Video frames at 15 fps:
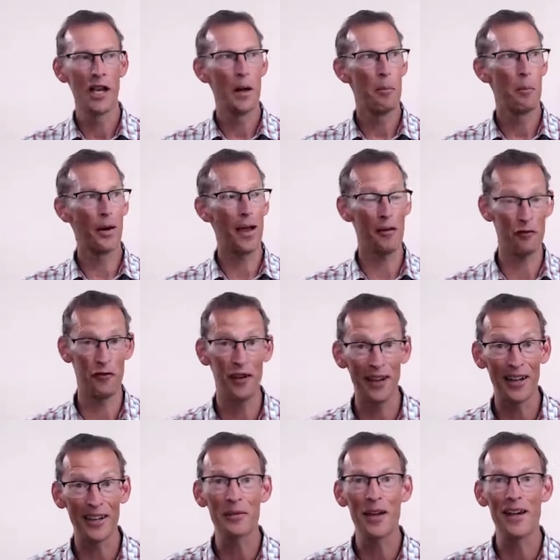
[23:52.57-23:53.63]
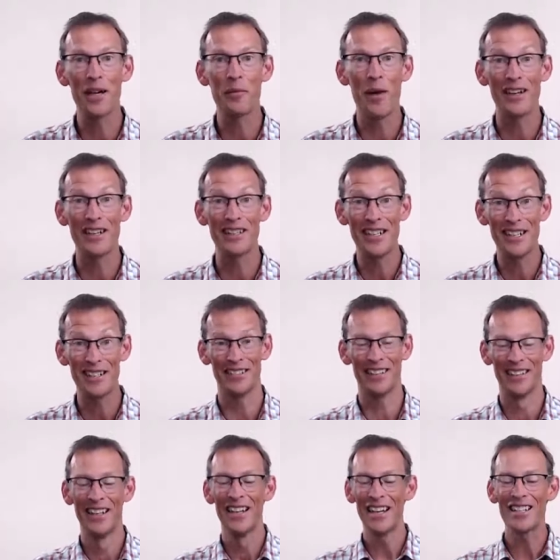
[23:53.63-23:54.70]
But I feel like I'm getting a better deal.
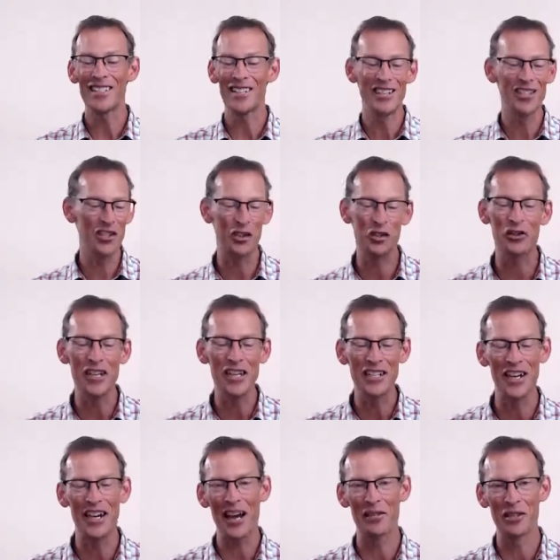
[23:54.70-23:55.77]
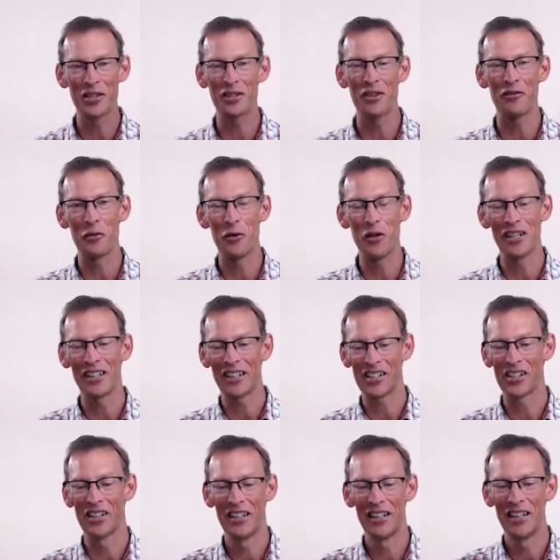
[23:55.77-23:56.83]
It's, it's just crazy how this stuff
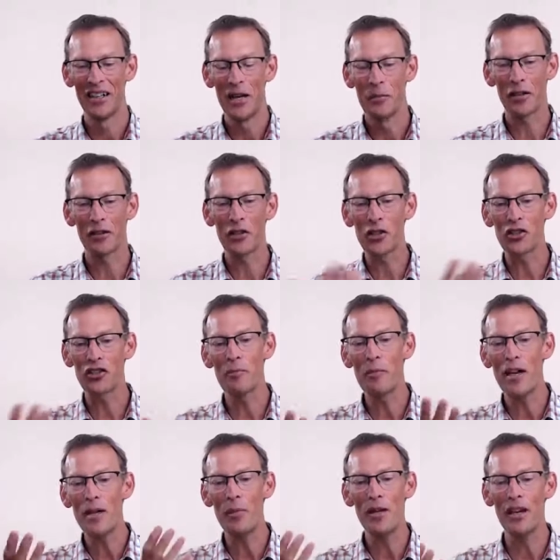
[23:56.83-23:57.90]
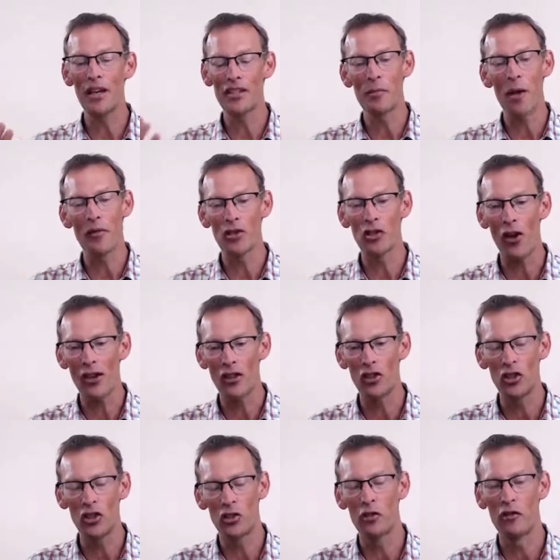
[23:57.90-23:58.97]
works. But of course, there may be some other
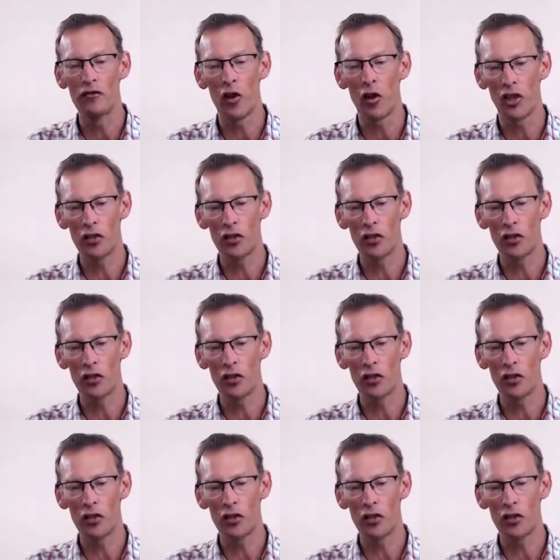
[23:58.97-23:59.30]
strategies you follow.